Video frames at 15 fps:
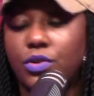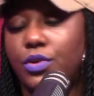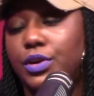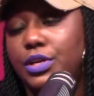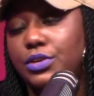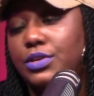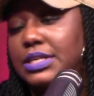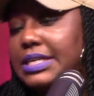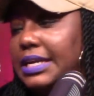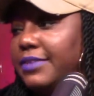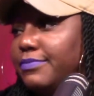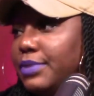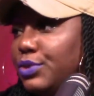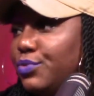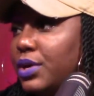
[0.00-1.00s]
or you could give
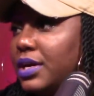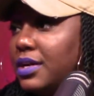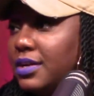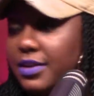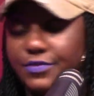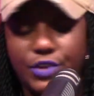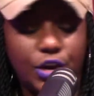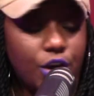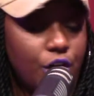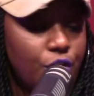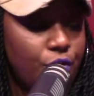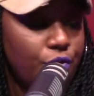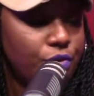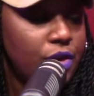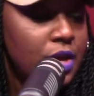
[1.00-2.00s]
me one of your
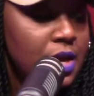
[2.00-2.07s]
own.